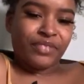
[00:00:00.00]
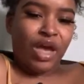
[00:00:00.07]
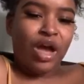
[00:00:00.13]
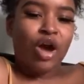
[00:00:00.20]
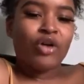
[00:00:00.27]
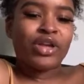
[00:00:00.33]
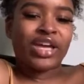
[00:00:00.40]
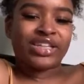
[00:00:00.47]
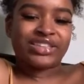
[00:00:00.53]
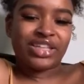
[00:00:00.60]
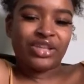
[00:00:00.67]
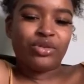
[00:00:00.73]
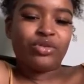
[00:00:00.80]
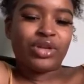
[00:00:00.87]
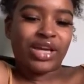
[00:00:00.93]
Oh yeah,
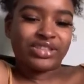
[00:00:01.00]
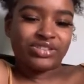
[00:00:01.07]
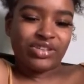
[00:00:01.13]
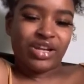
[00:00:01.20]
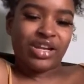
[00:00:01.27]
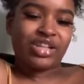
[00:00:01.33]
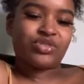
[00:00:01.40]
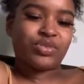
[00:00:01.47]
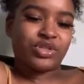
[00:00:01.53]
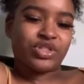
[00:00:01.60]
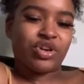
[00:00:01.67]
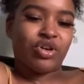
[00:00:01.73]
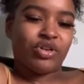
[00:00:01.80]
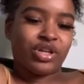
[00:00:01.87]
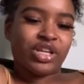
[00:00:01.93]
See You Yesterday. That's what it's
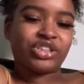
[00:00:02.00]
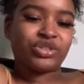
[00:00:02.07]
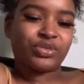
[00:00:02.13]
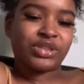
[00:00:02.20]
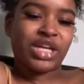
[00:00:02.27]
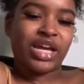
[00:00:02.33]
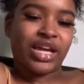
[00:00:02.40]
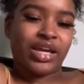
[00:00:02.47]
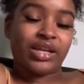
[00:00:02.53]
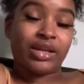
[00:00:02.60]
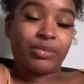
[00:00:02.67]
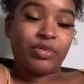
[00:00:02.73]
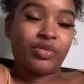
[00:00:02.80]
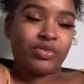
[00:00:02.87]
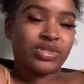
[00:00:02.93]
called. Yeah, that shit was alright. That
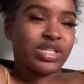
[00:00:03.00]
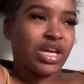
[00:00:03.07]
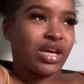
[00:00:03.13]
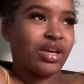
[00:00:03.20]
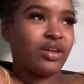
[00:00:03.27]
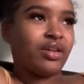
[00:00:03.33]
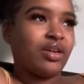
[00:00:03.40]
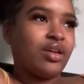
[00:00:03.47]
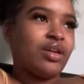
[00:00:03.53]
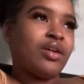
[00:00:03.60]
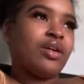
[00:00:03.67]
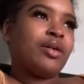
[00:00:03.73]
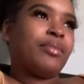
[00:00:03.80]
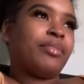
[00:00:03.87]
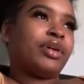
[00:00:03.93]
movie was alright.
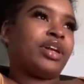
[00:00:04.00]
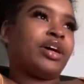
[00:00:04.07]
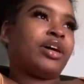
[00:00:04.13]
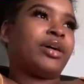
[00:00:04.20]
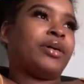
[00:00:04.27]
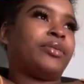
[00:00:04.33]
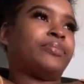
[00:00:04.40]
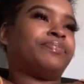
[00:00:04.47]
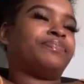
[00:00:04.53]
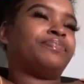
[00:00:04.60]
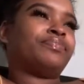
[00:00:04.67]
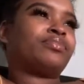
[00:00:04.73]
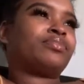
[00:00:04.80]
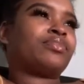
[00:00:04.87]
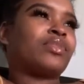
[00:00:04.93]
But
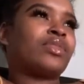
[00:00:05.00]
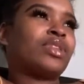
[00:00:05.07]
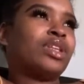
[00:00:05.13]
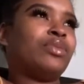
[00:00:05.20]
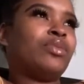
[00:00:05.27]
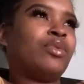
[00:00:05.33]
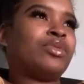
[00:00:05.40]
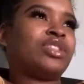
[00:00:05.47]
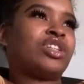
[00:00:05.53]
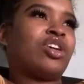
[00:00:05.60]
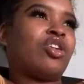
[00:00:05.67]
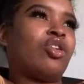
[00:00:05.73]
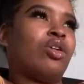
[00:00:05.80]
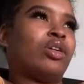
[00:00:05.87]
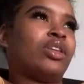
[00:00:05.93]
what was it
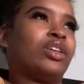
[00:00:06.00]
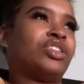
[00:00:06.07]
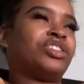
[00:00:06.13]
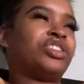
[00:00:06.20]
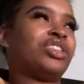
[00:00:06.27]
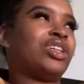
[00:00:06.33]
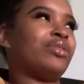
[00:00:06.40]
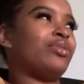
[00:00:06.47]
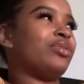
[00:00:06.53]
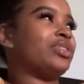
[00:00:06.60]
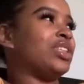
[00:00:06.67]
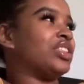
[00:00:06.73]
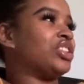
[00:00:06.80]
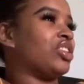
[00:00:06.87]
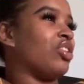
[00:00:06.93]
called? The shit. What was
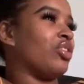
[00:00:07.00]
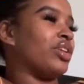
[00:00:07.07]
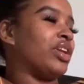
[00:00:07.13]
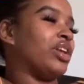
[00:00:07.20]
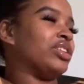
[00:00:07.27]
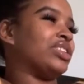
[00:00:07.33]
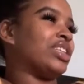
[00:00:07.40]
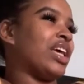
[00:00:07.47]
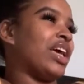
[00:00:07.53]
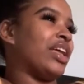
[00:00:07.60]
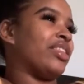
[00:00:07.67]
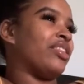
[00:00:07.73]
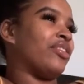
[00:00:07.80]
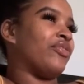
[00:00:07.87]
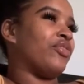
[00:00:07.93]
that shit called that they just
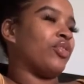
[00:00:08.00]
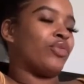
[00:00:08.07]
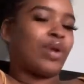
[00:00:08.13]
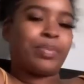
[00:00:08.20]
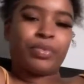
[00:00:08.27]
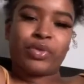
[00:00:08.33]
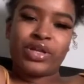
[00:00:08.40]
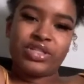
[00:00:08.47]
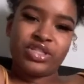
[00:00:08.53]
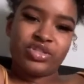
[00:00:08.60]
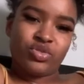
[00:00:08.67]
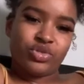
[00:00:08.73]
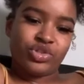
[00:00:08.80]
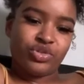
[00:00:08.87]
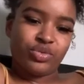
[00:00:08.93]
had? For reparations
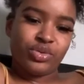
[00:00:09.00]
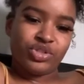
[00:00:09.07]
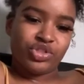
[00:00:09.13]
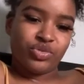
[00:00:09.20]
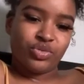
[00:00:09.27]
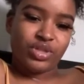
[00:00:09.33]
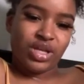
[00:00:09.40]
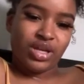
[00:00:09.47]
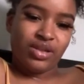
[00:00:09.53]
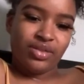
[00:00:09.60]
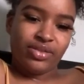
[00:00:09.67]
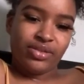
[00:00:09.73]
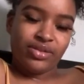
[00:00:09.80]
on Juneteenth.